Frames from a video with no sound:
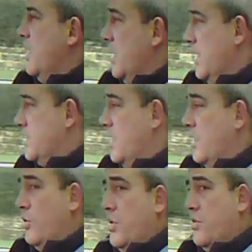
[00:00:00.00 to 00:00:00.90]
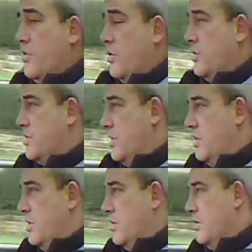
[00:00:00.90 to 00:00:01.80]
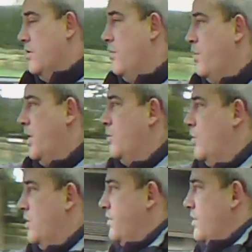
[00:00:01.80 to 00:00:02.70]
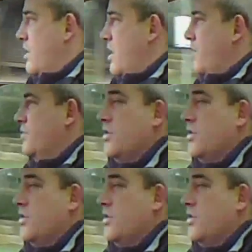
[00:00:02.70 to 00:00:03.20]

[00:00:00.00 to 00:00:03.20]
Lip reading: It is a little bit thirsty, but one thing I have